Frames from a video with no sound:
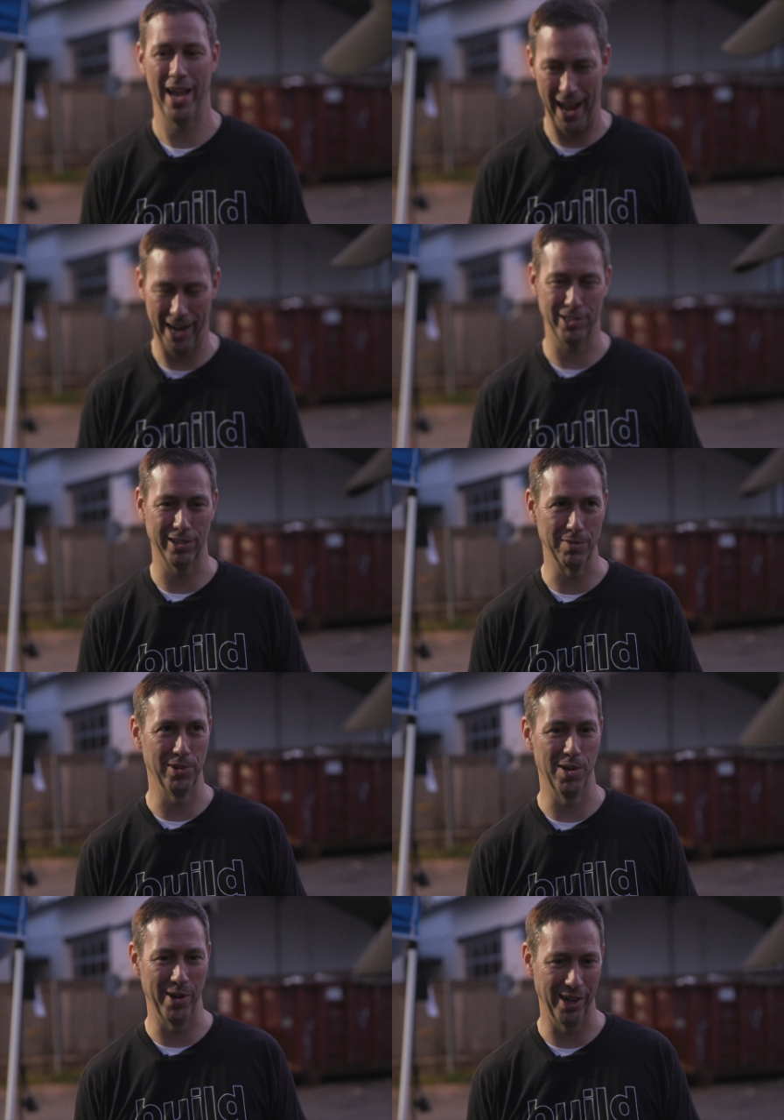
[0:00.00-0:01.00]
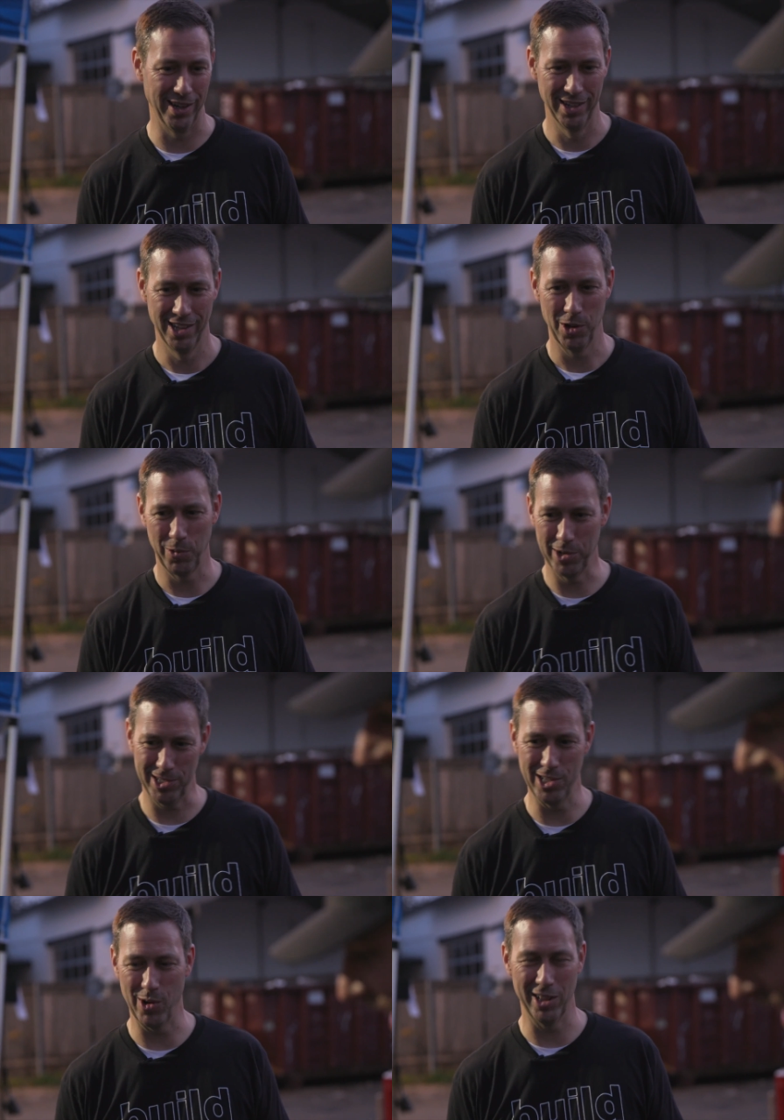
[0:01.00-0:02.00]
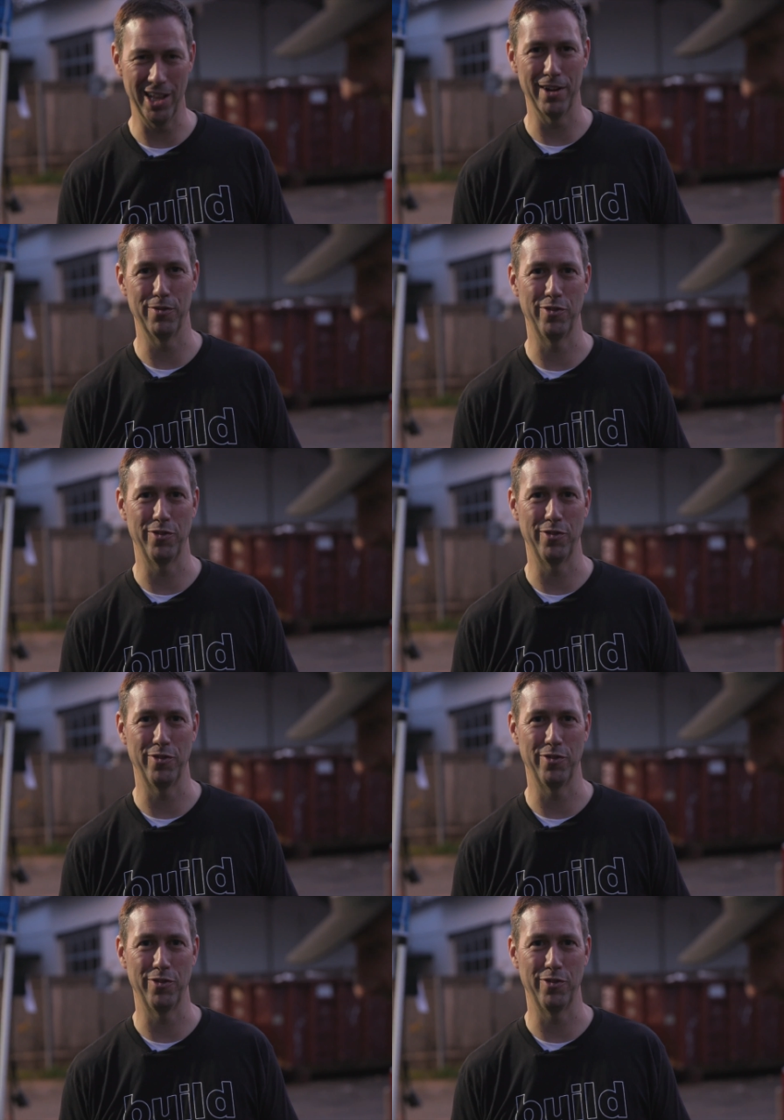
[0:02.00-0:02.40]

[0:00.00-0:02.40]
to oh. actually plumbing. We just know a lot of